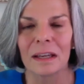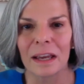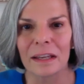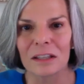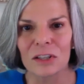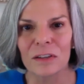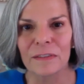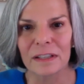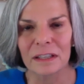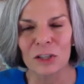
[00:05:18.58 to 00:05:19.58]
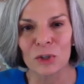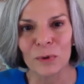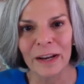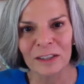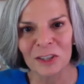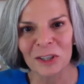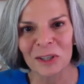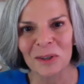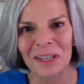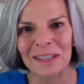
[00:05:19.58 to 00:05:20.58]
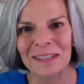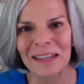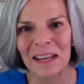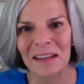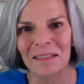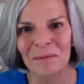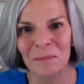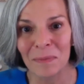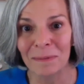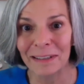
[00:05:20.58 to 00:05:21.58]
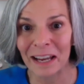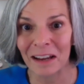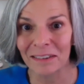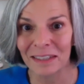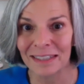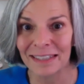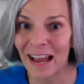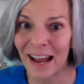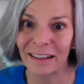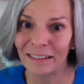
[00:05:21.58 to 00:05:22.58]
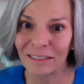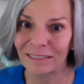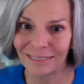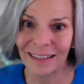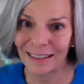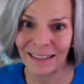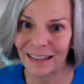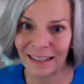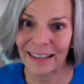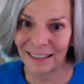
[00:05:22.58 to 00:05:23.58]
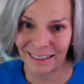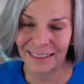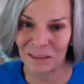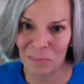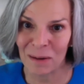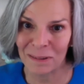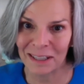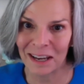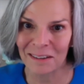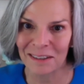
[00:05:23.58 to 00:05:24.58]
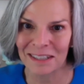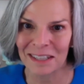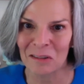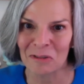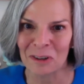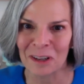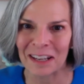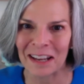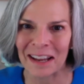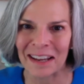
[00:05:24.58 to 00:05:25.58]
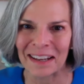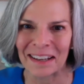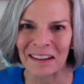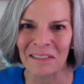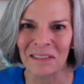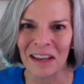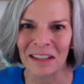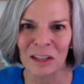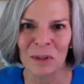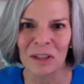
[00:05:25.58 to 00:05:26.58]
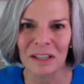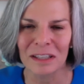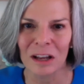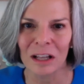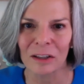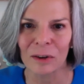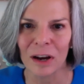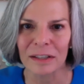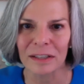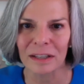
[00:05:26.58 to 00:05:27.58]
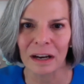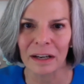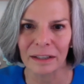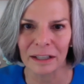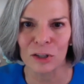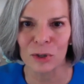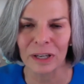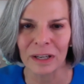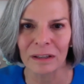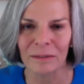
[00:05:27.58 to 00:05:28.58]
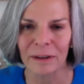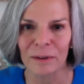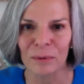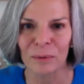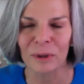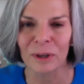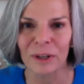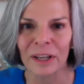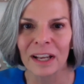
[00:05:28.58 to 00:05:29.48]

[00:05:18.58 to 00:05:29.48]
and served as the director is that public health is not in Atlanta. Public health is in the front line of communities all across our country and around the world.